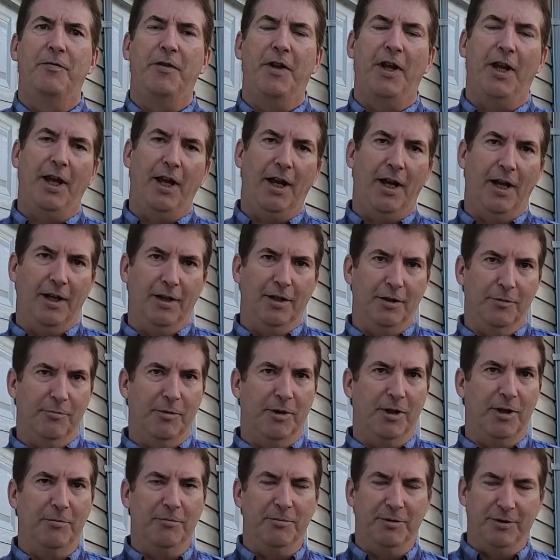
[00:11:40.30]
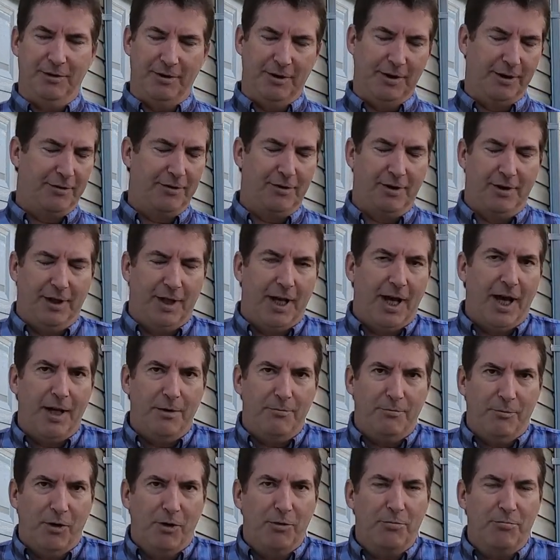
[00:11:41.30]
And the bulb, and like say, add
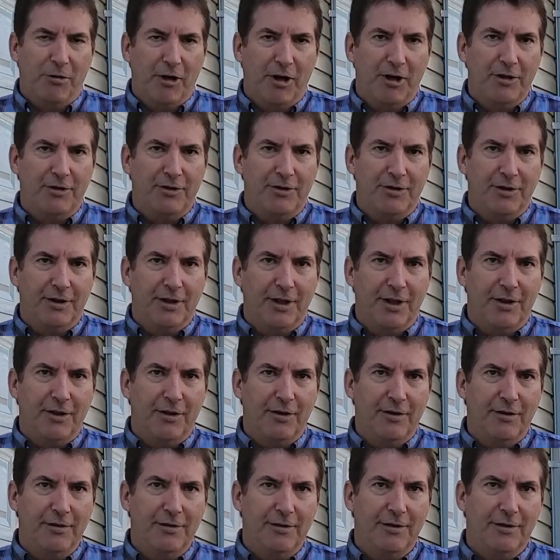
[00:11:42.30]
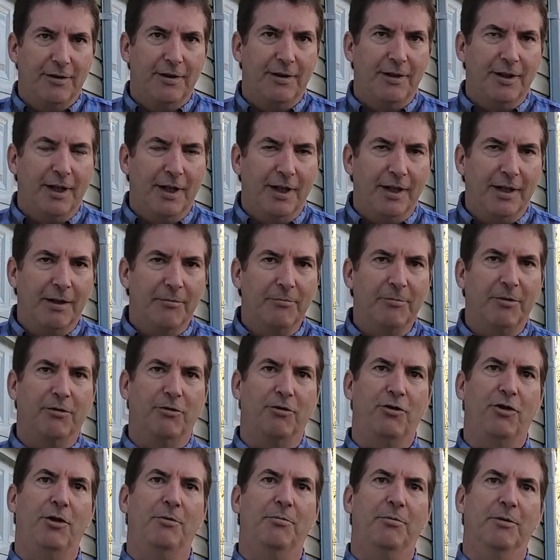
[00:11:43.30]
both prices together, it comes out
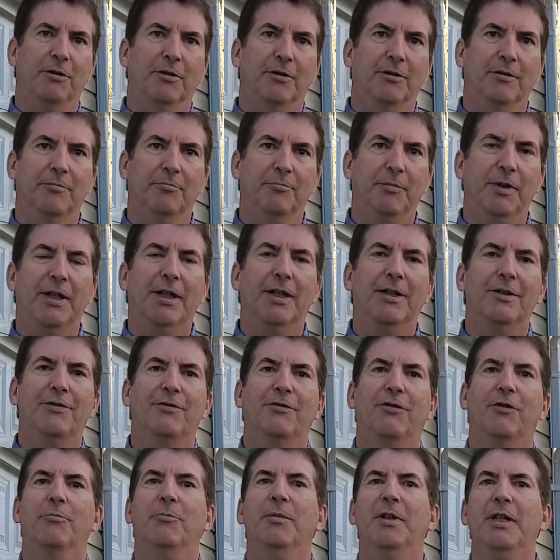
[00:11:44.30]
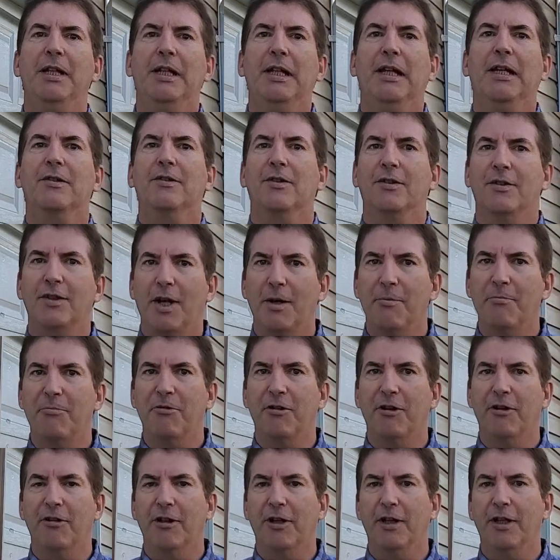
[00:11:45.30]
cheaper. Because for me, it's a
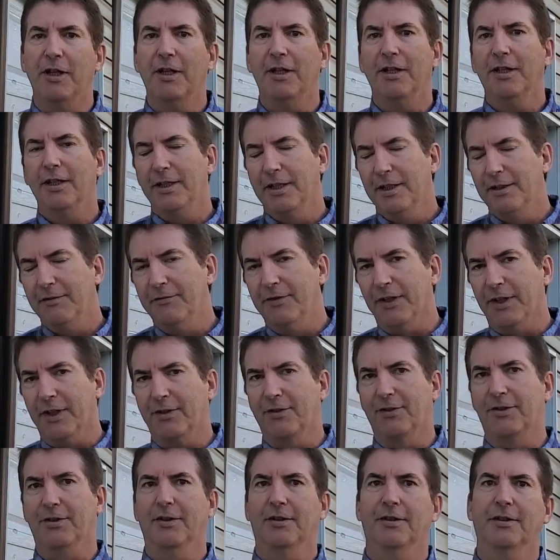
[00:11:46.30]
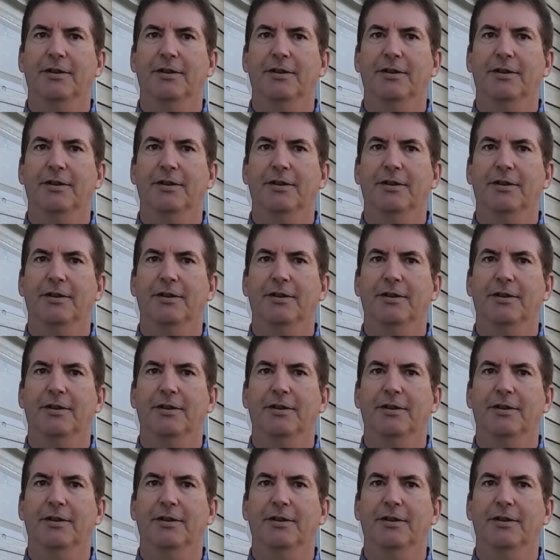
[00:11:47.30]
temporary fix.